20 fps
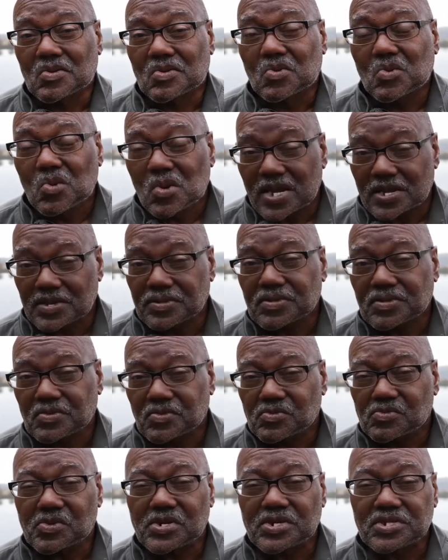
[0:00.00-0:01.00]
with
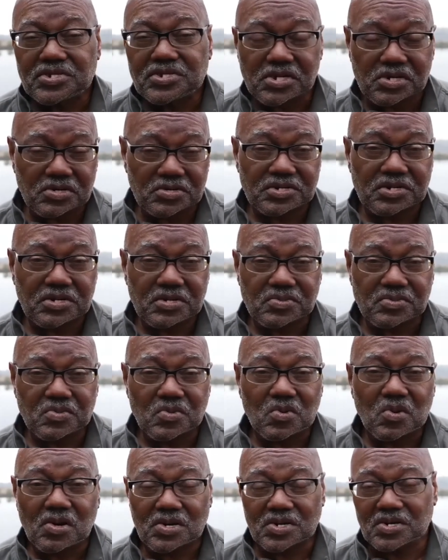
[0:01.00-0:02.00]
regenerative
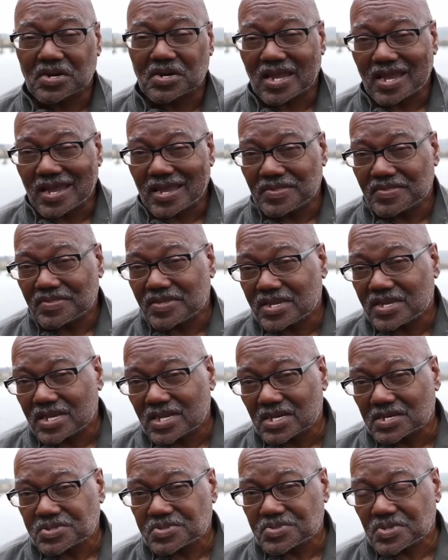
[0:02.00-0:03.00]
water and the
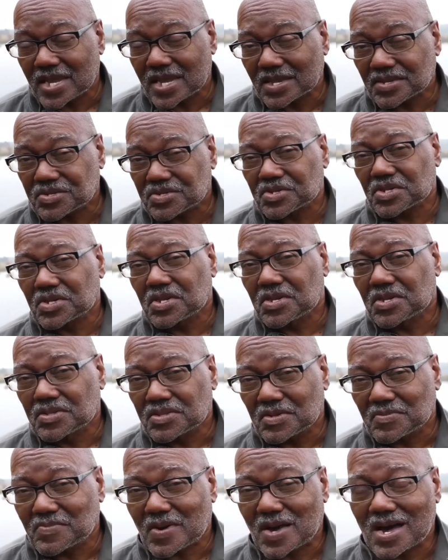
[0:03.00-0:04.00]
effects,
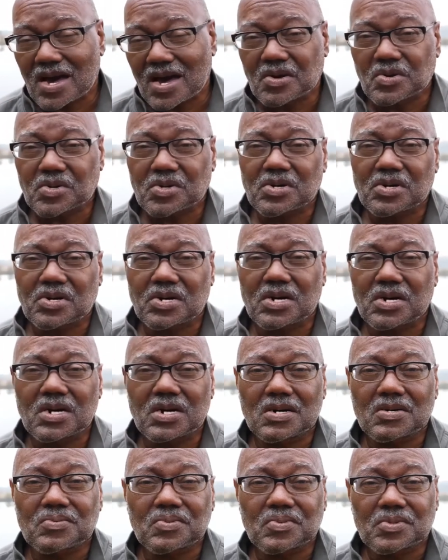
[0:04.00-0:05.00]
the power
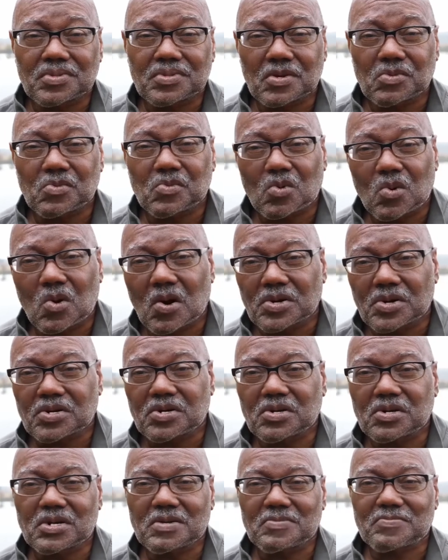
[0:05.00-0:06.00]
of that
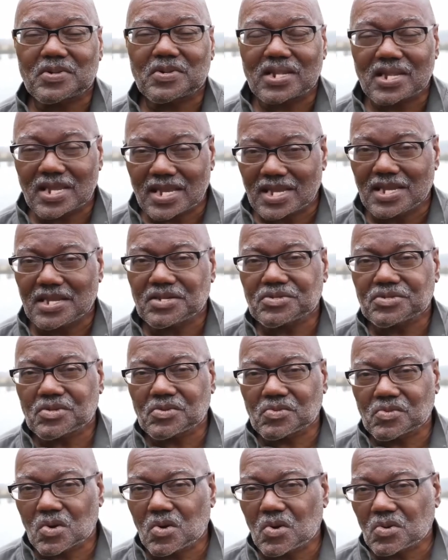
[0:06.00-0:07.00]
water plays, the
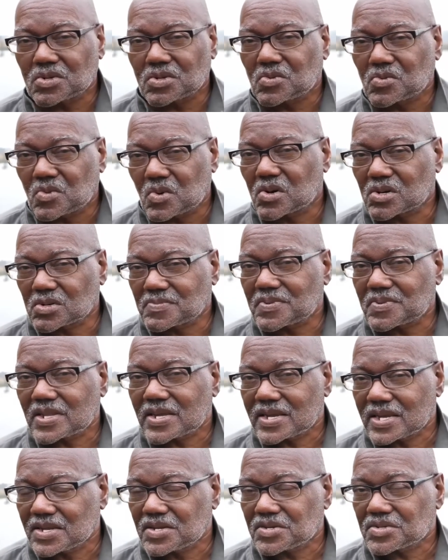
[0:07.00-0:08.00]
role that water
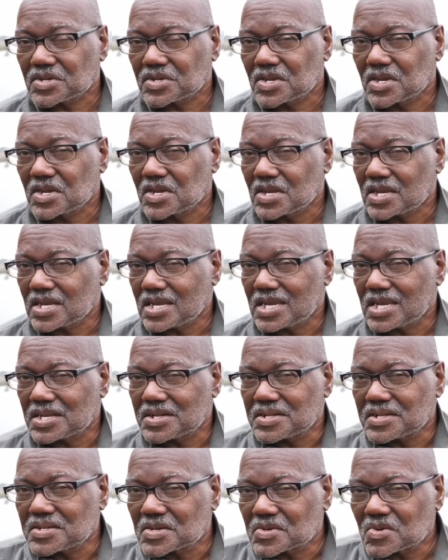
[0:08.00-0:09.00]
plays
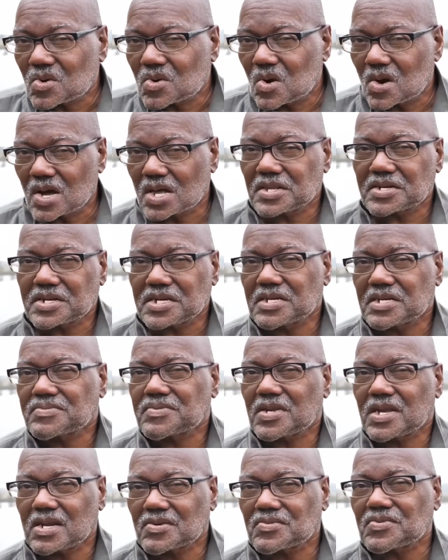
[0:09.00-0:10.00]
in the quality of
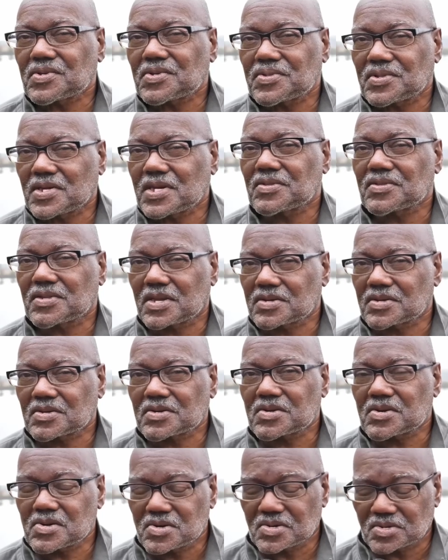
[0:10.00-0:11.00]
everything that
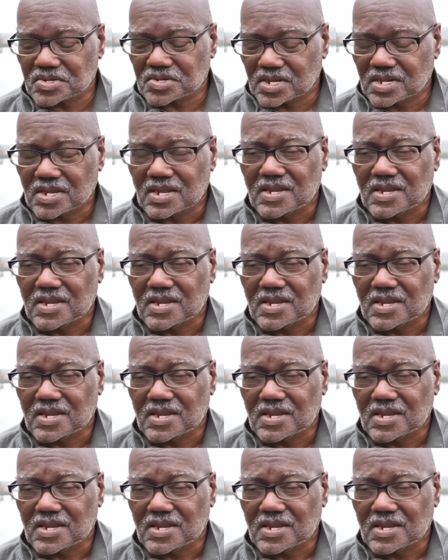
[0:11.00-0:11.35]
occurs.